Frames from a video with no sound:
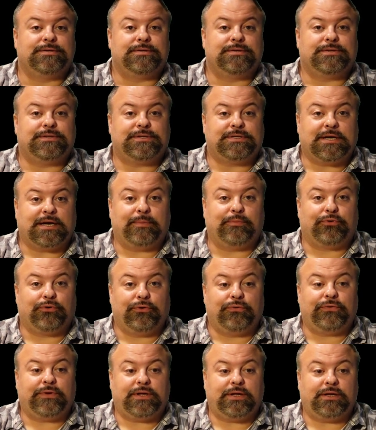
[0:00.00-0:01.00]

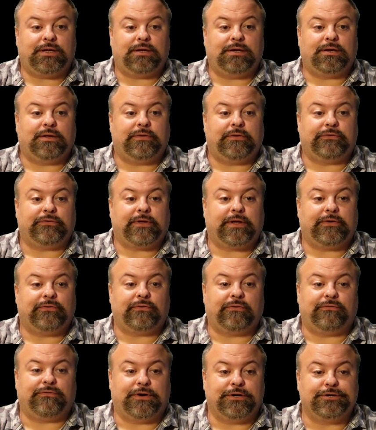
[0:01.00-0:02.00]
subroutine, in this case
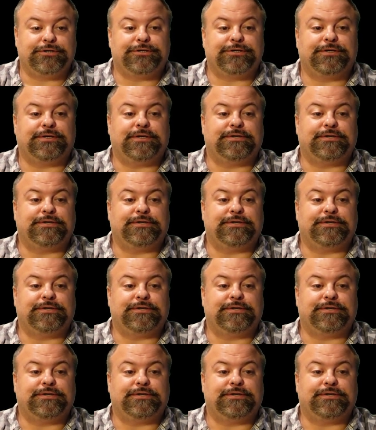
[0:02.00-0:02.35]
a function,